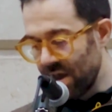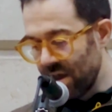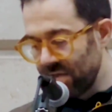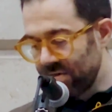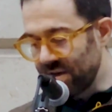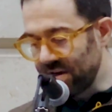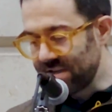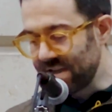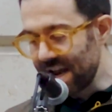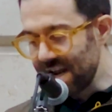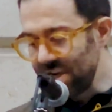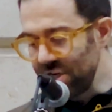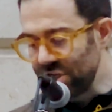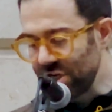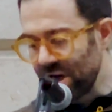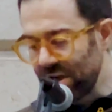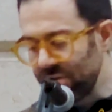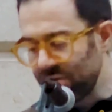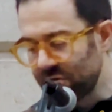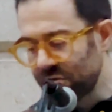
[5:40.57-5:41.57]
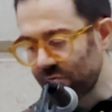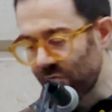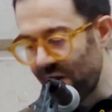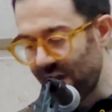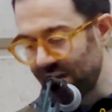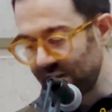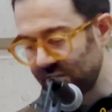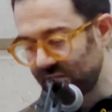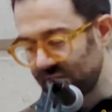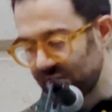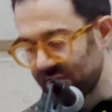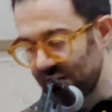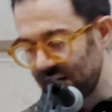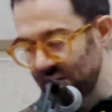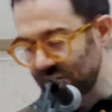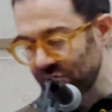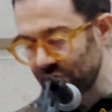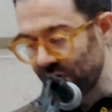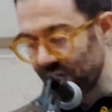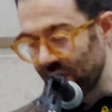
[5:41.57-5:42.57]
The danger and threat to
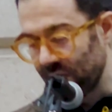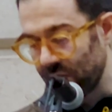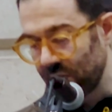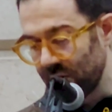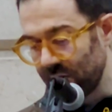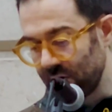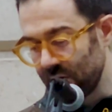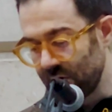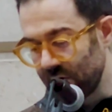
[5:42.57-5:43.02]
Israel